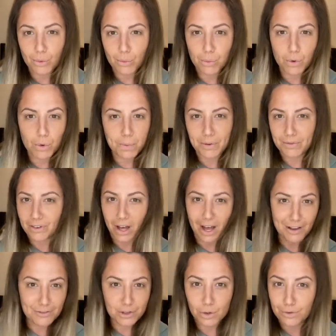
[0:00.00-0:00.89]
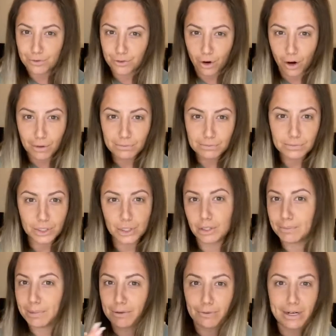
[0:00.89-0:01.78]
warp of life you're from you
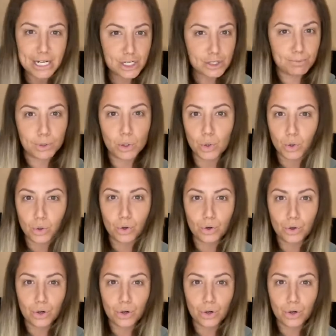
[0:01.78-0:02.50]
could be rich poor